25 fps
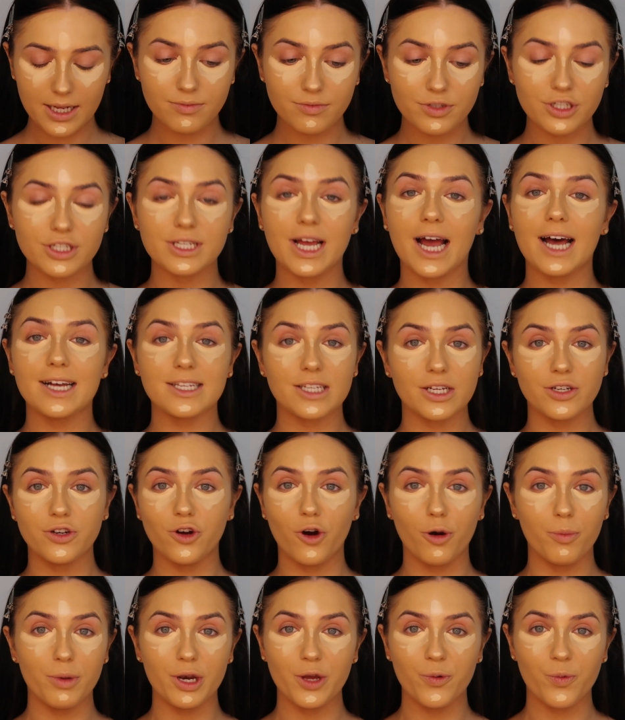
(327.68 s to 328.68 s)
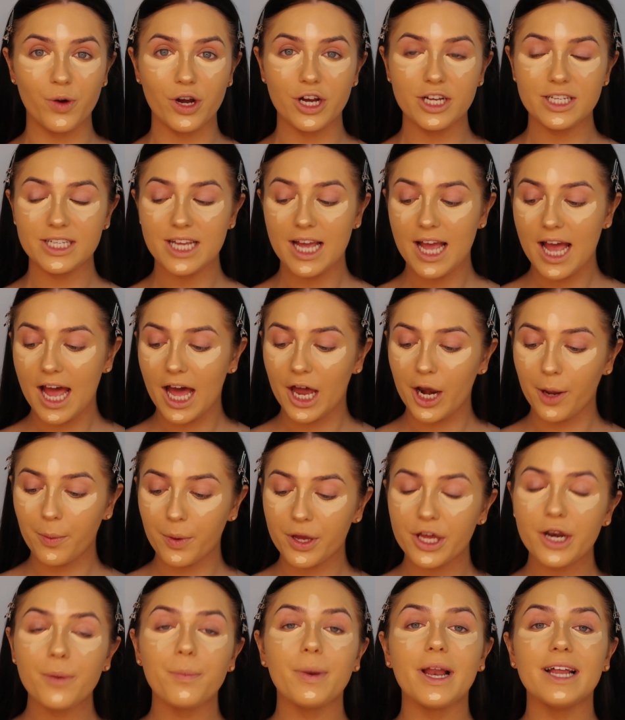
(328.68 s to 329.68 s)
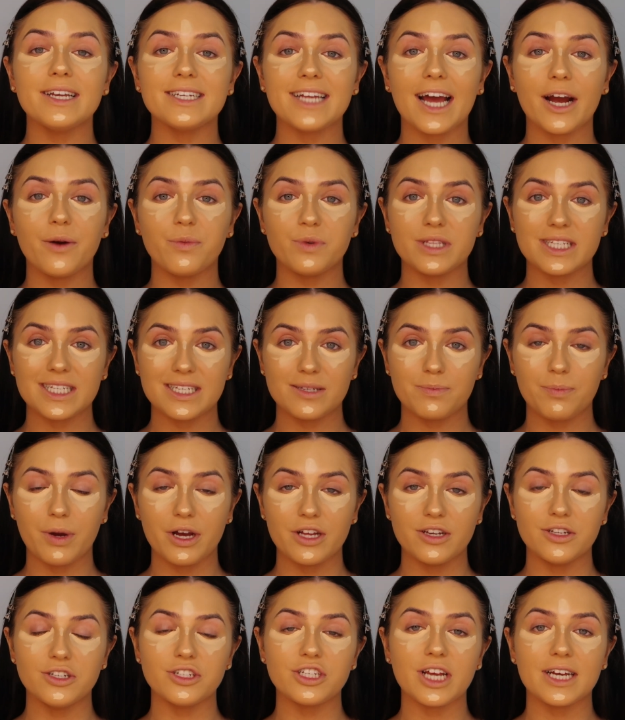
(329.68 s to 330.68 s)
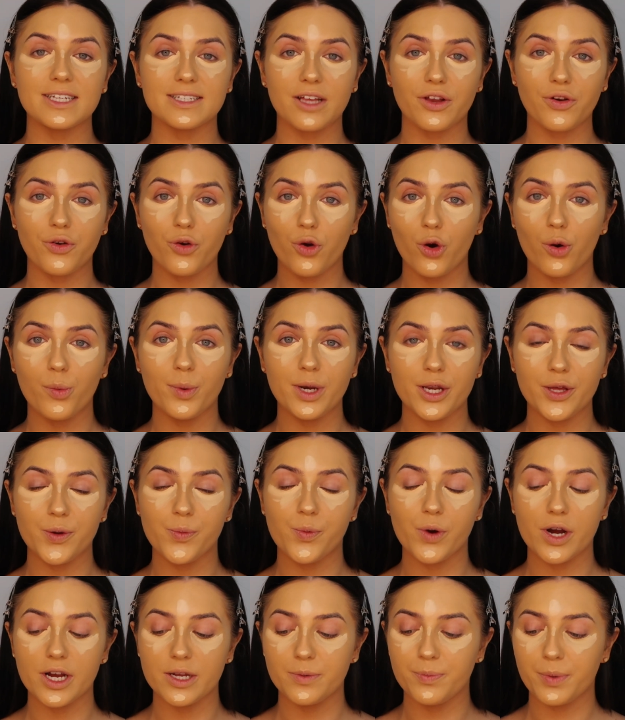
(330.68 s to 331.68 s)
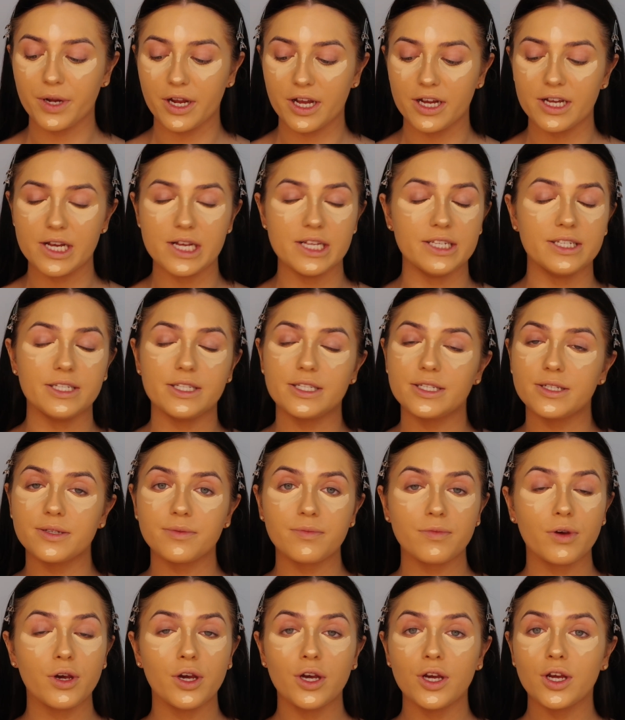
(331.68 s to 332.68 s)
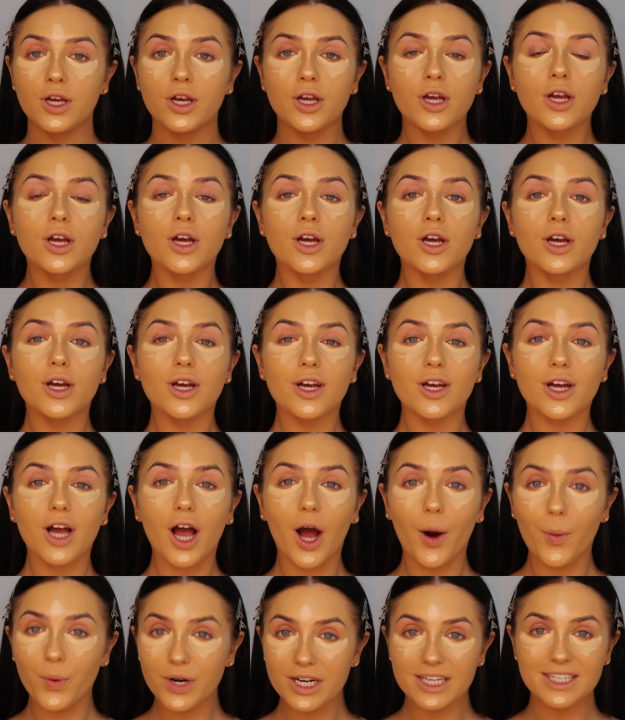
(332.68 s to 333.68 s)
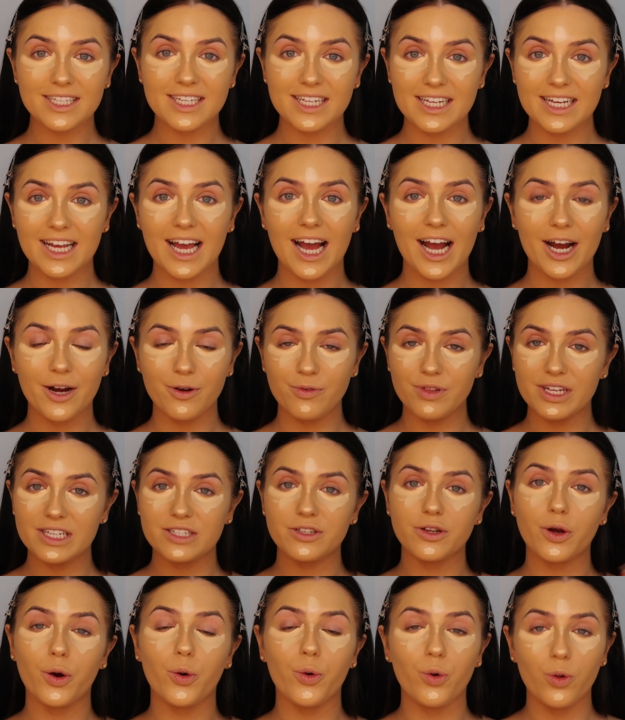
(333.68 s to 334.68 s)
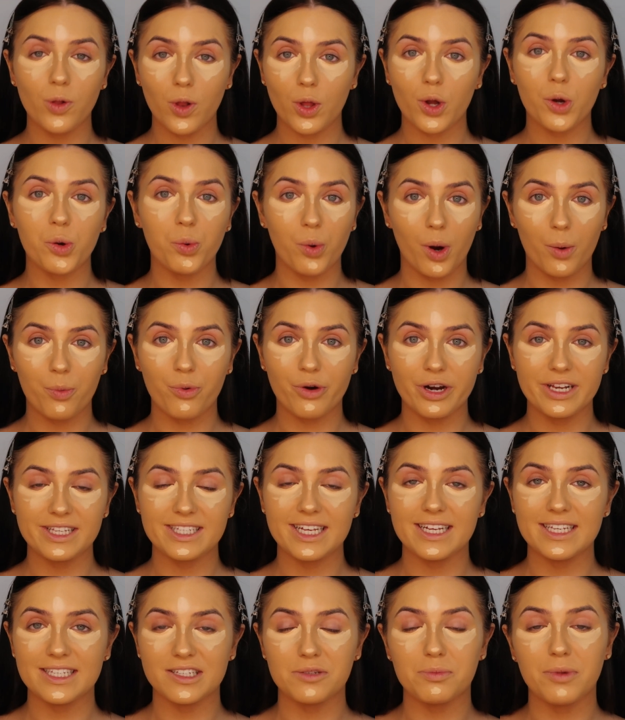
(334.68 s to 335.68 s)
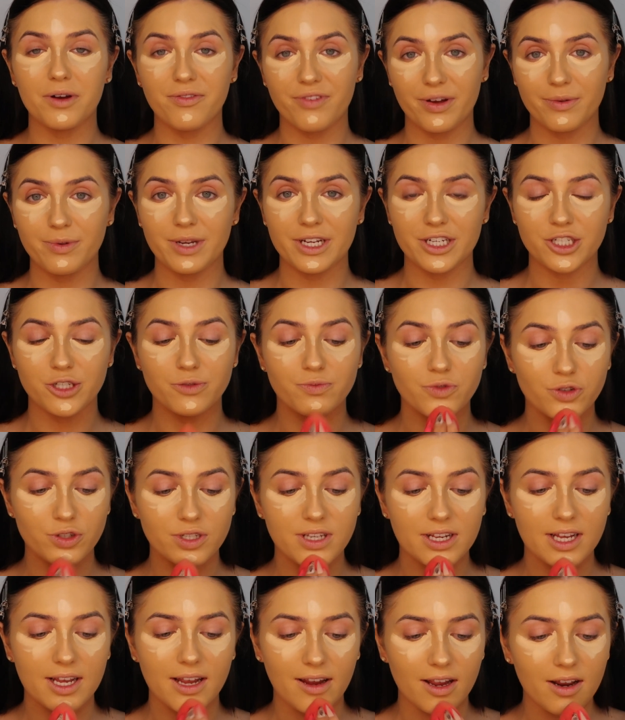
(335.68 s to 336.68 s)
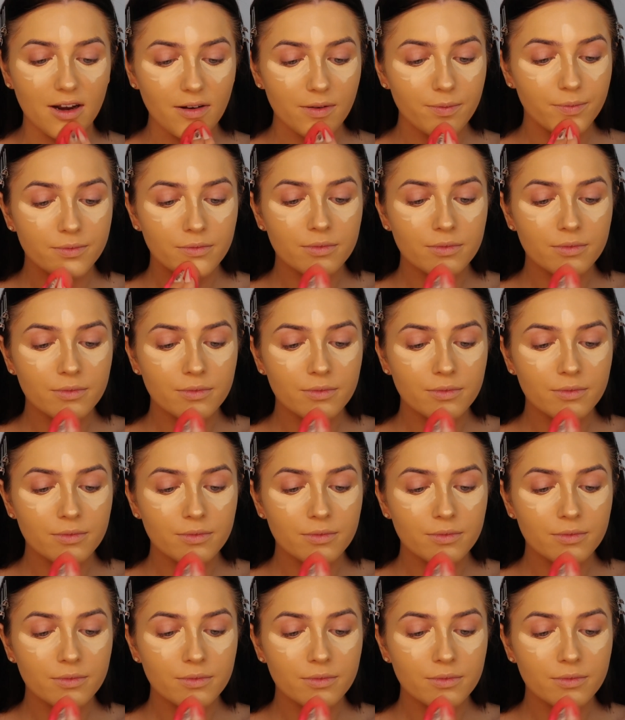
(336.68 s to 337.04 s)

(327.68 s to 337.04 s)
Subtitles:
Just as I normally would, and I'm going to blend it out with a sponge as I normally would because I want to see how this all cooperates into my foundation routine.